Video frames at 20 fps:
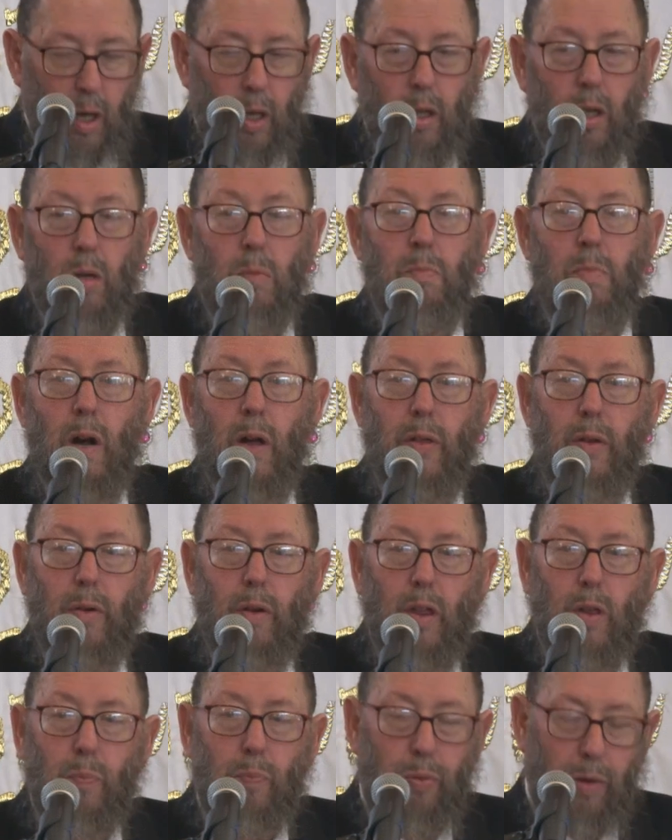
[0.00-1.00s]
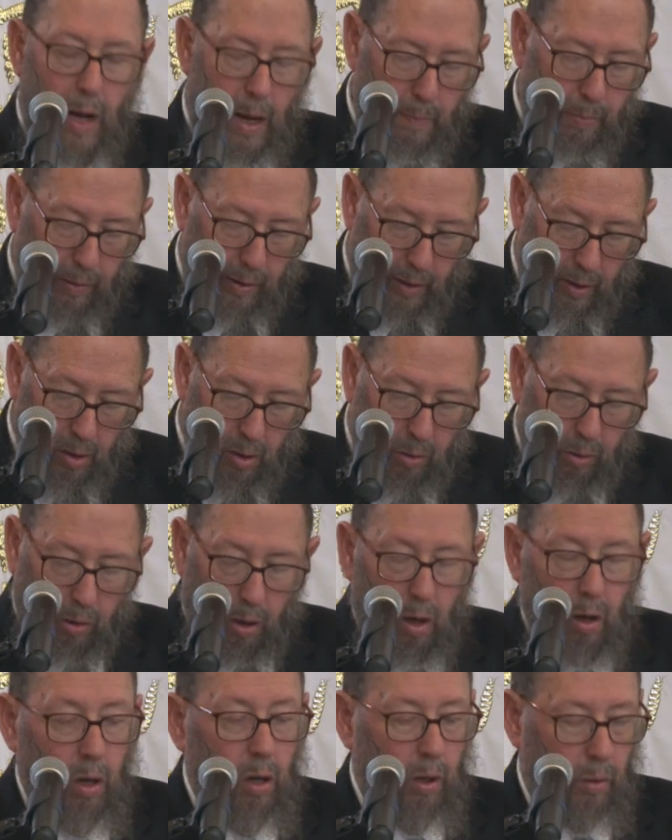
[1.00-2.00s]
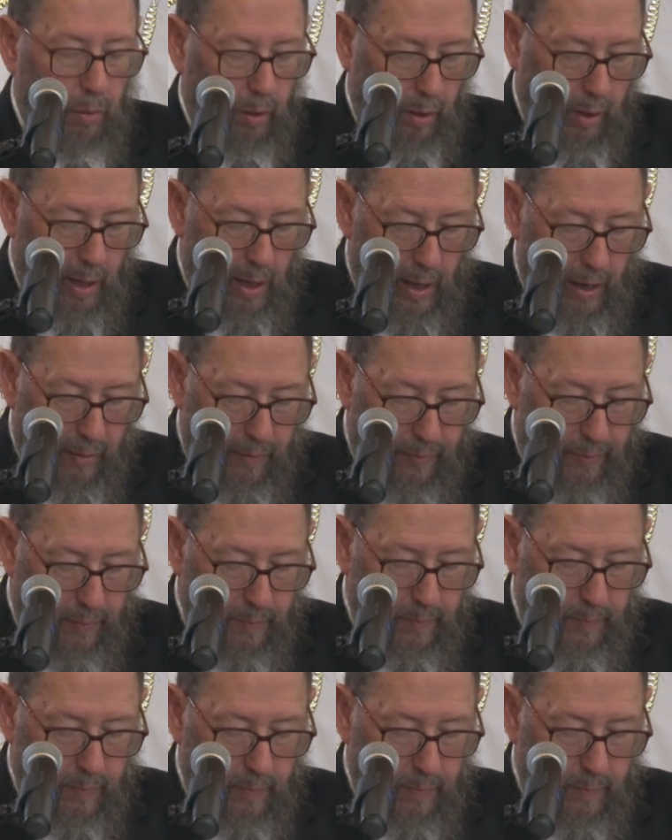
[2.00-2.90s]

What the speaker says: Your mother is probably no longer alive.